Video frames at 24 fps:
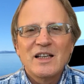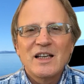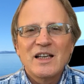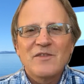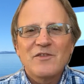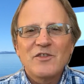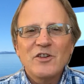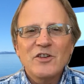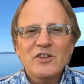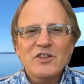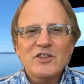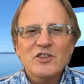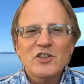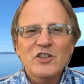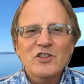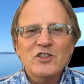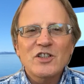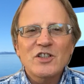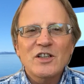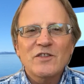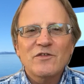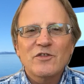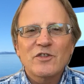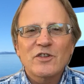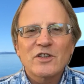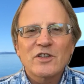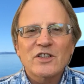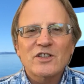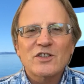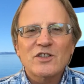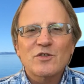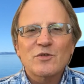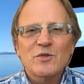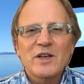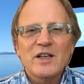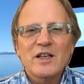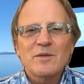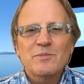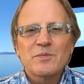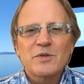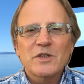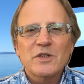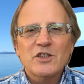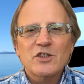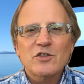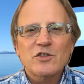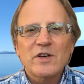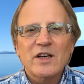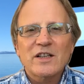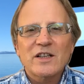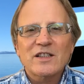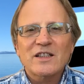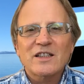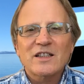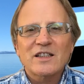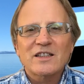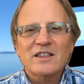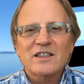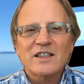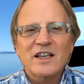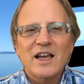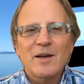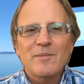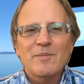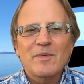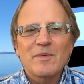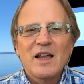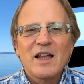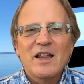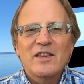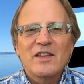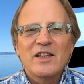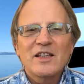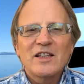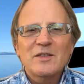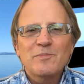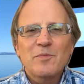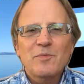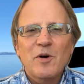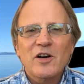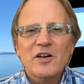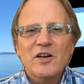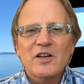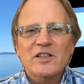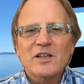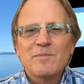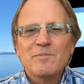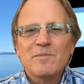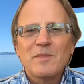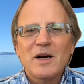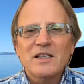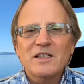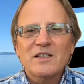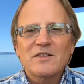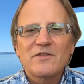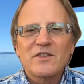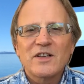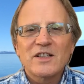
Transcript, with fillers: If you're searching for a serene and picturesque escape, this park is a must